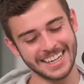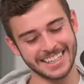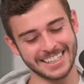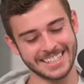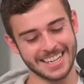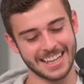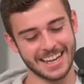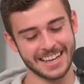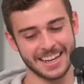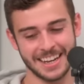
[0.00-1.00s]
I didn't say
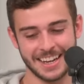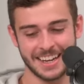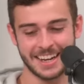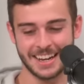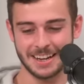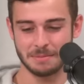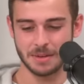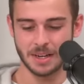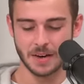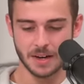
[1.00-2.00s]
that. No. Uh,
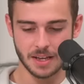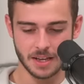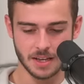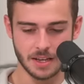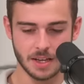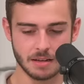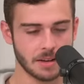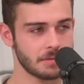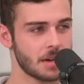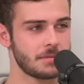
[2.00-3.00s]
but no, I uh, yeah, I,
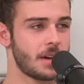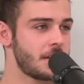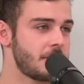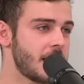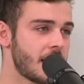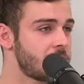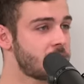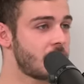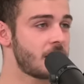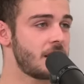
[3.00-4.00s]
I, I don't really care.
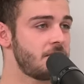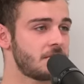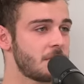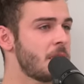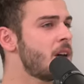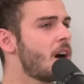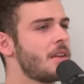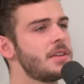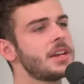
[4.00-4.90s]
Clarky, so mm. I feel